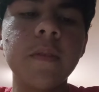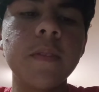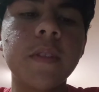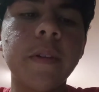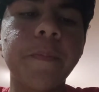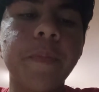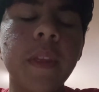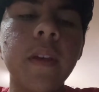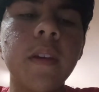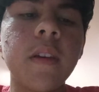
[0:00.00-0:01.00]
was
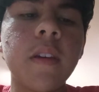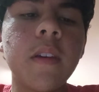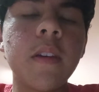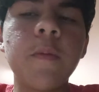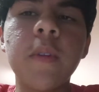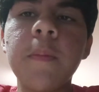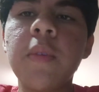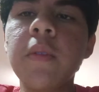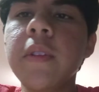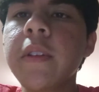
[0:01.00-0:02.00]
when I
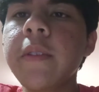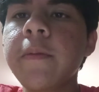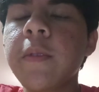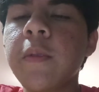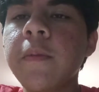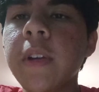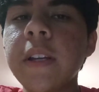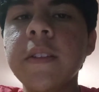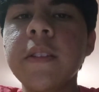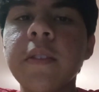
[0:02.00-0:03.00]
poured the
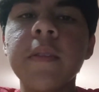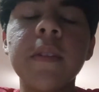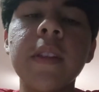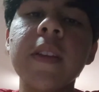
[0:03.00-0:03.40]
cornflakes, the